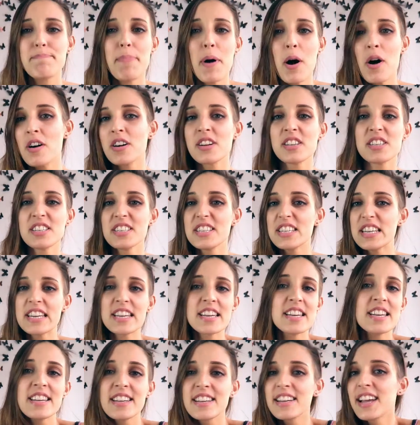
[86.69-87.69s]

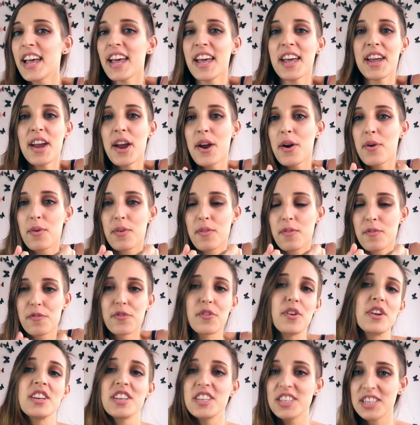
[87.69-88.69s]
bonding,
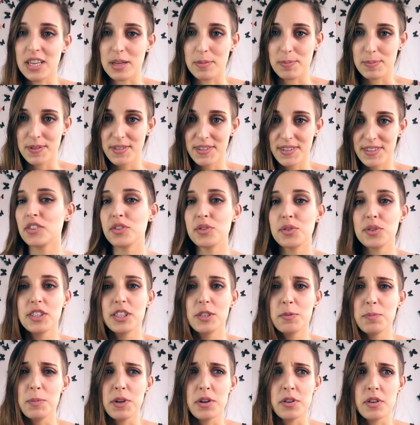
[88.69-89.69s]
Friendship. I've got to
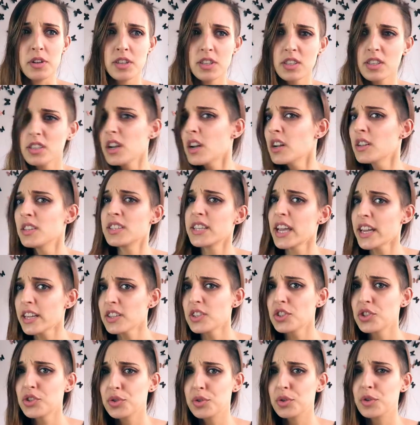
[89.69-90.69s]
experience
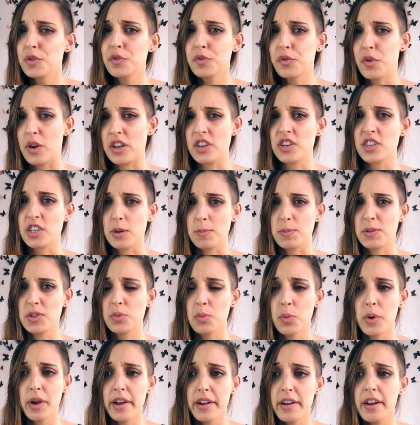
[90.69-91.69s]
contextual friendships
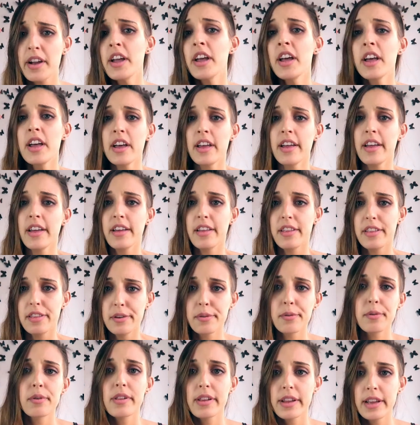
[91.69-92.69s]
where
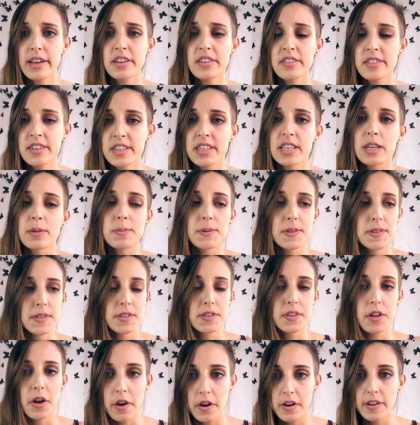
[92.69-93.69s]
the relationship
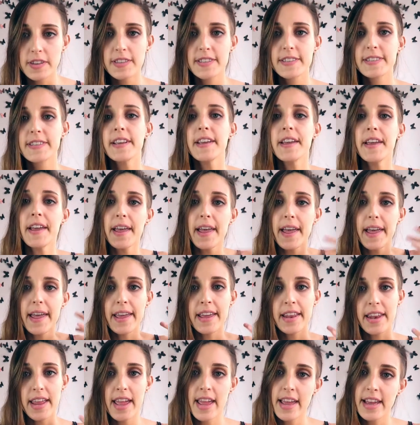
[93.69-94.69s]
starts
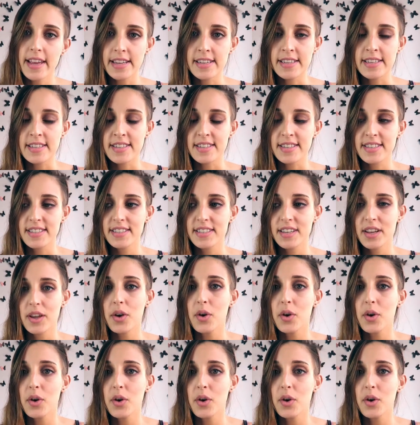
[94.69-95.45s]
and ends